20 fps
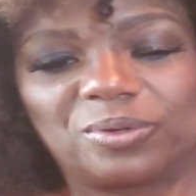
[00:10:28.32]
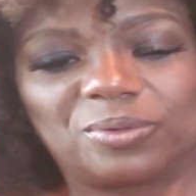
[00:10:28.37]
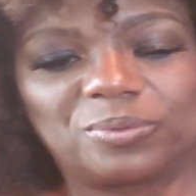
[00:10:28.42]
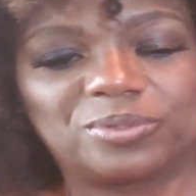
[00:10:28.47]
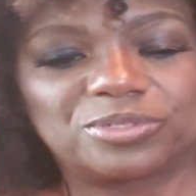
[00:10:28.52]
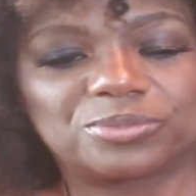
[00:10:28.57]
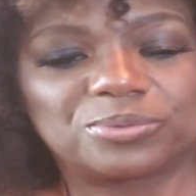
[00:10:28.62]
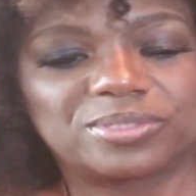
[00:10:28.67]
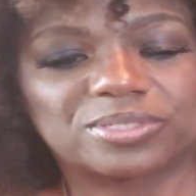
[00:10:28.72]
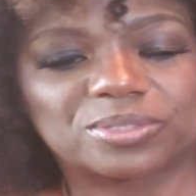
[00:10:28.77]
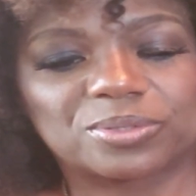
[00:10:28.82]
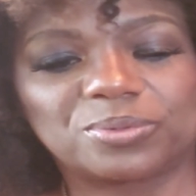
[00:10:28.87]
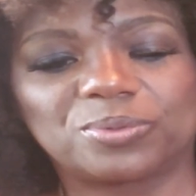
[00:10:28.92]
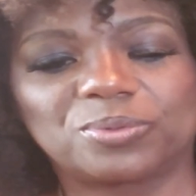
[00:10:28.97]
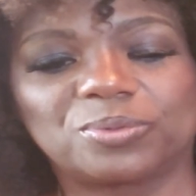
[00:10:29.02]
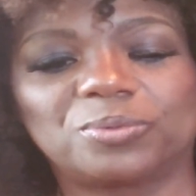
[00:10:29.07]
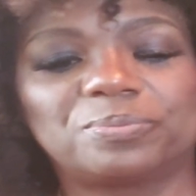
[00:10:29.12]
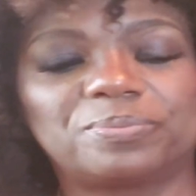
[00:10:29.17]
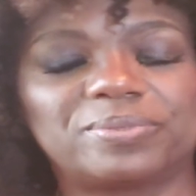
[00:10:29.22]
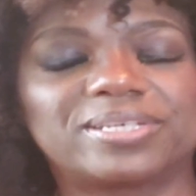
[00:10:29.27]
which was
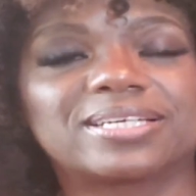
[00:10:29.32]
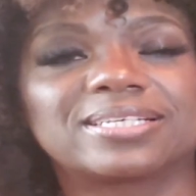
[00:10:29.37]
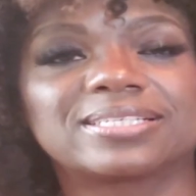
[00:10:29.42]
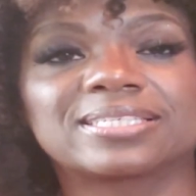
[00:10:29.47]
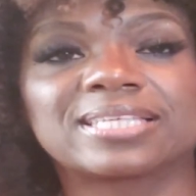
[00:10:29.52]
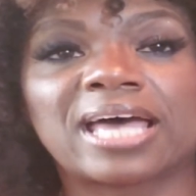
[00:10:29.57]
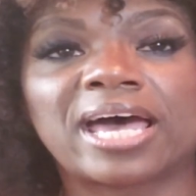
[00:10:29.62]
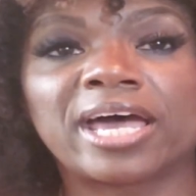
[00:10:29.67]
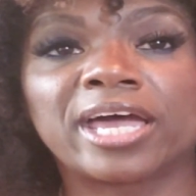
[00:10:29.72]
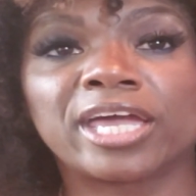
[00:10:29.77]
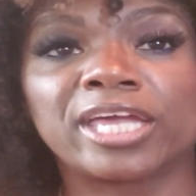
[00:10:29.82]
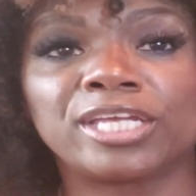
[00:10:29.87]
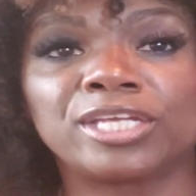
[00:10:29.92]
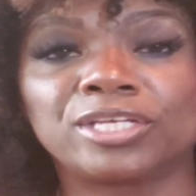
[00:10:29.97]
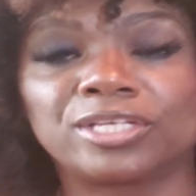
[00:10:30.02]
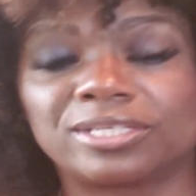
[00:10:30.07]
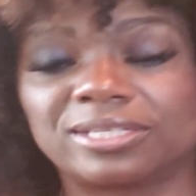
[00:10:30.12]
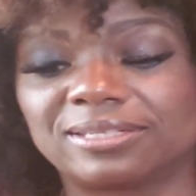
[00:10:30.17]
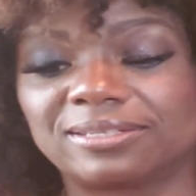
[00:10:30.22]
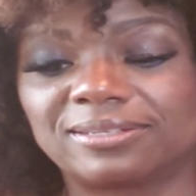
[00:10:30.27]
cool because I
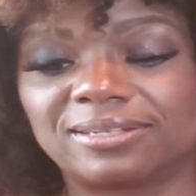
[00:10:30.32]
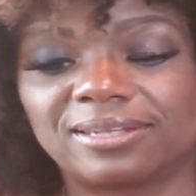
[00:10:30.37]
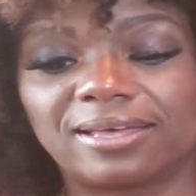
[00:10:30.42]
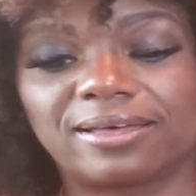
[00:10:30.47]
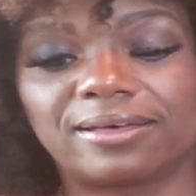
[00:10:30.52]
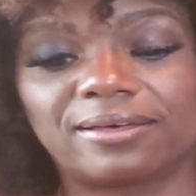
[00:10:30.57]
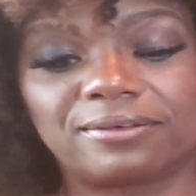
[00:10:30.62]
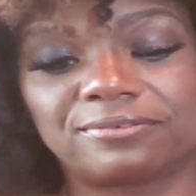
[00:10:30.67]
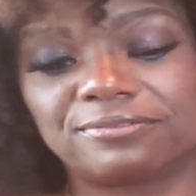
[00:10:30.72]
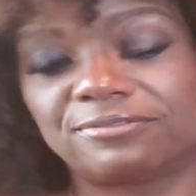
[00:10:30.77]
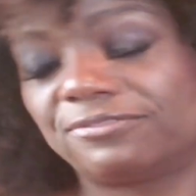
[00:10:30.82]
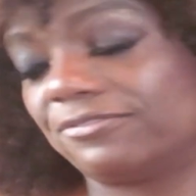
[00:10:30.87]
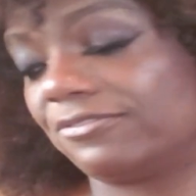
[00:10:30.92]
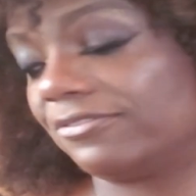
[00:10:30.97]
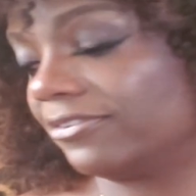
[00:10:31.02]
love